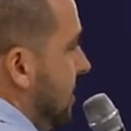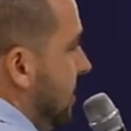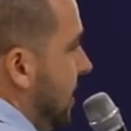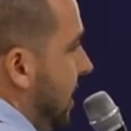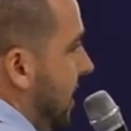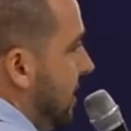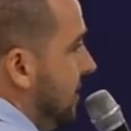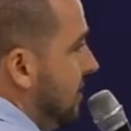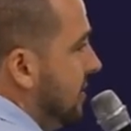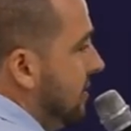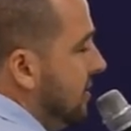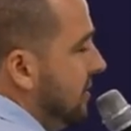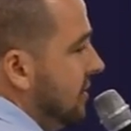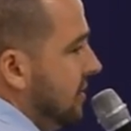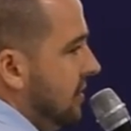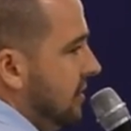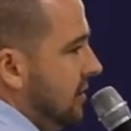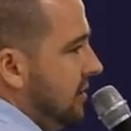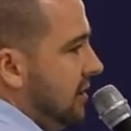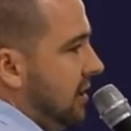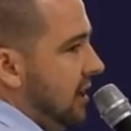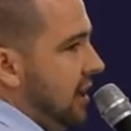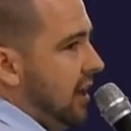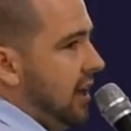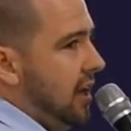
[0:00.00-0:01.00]
then
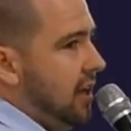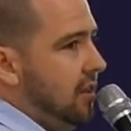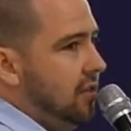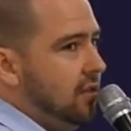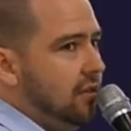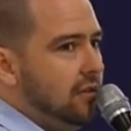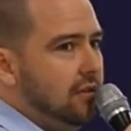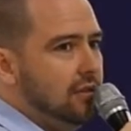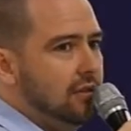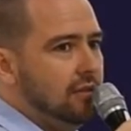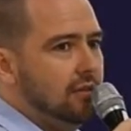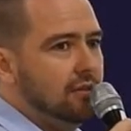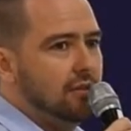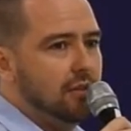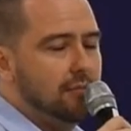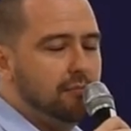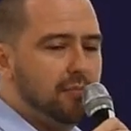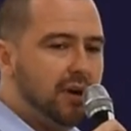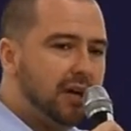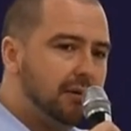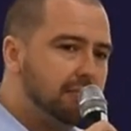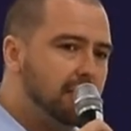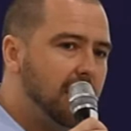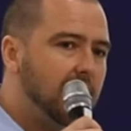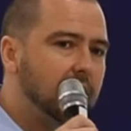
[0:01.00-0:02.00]
in the
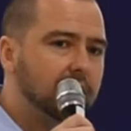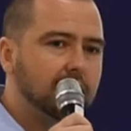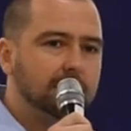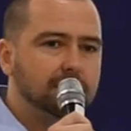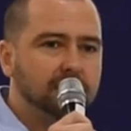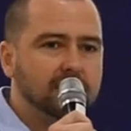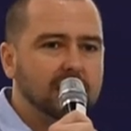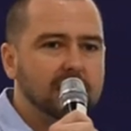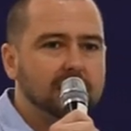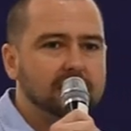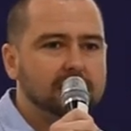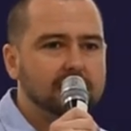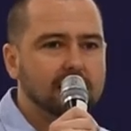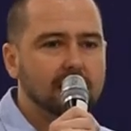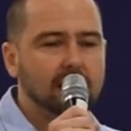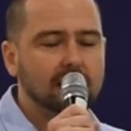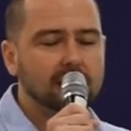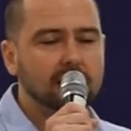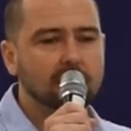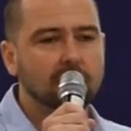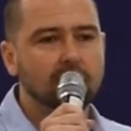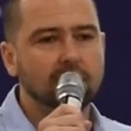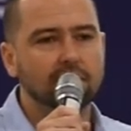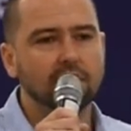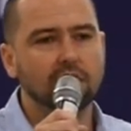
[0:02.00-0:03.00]
big marketplace
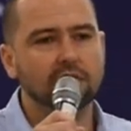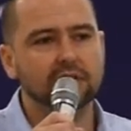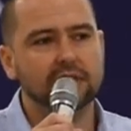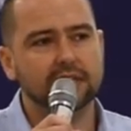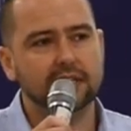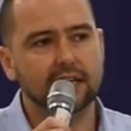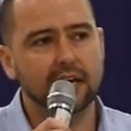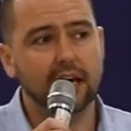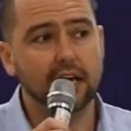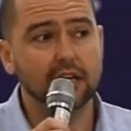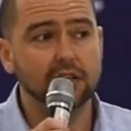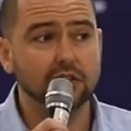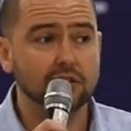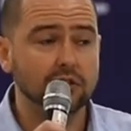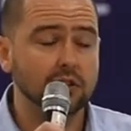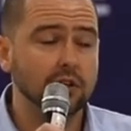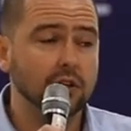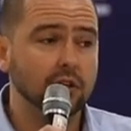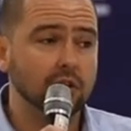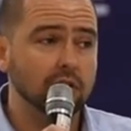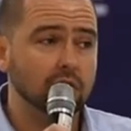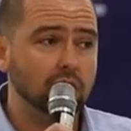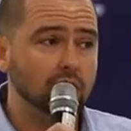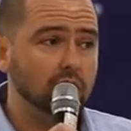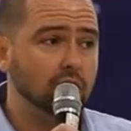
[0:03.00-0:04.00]
out there of
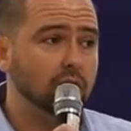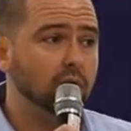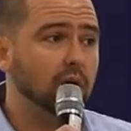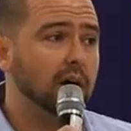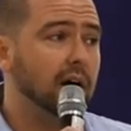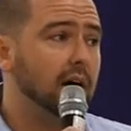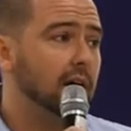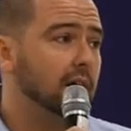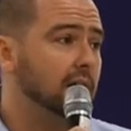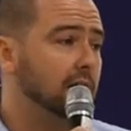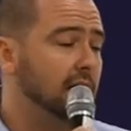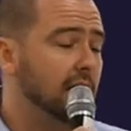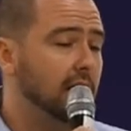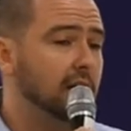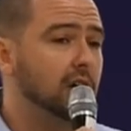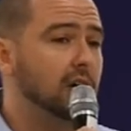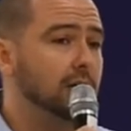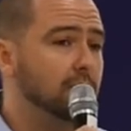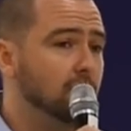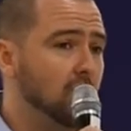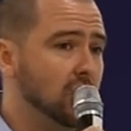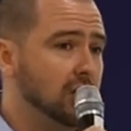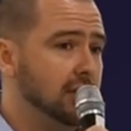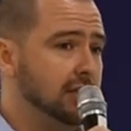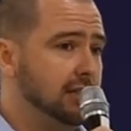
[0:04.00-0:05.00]
OTAs, you are a
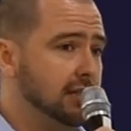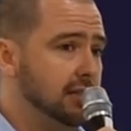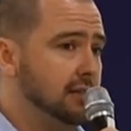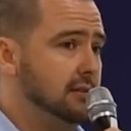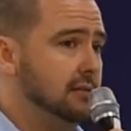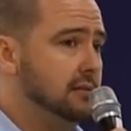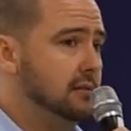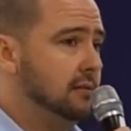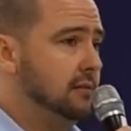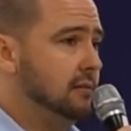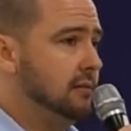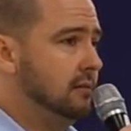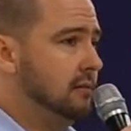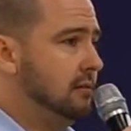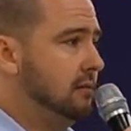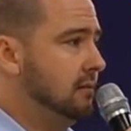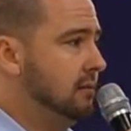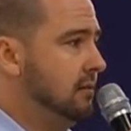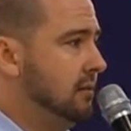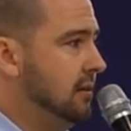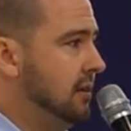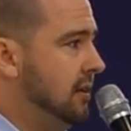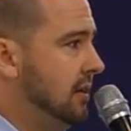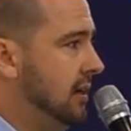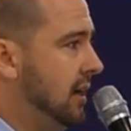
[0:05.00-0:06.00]
commodity.
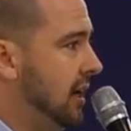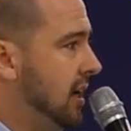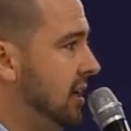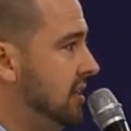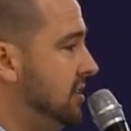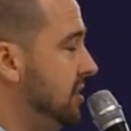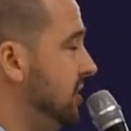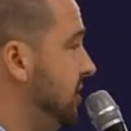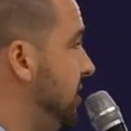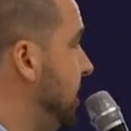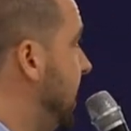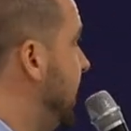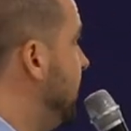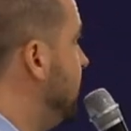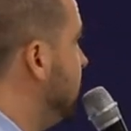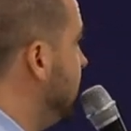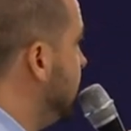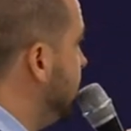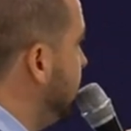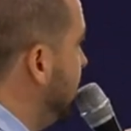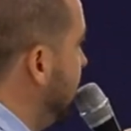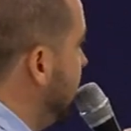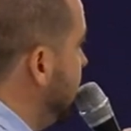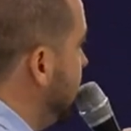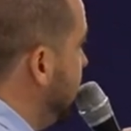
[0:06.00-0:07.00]
And it's a
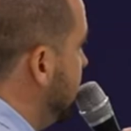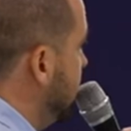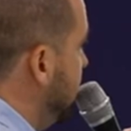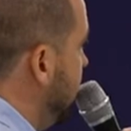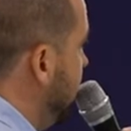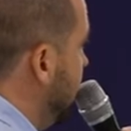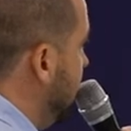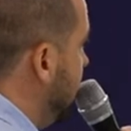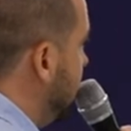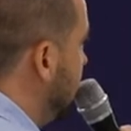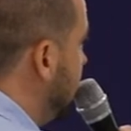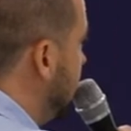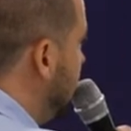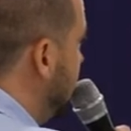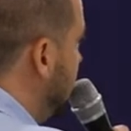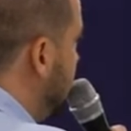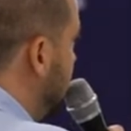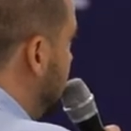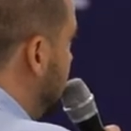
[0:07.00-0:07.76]
dangerous place to be.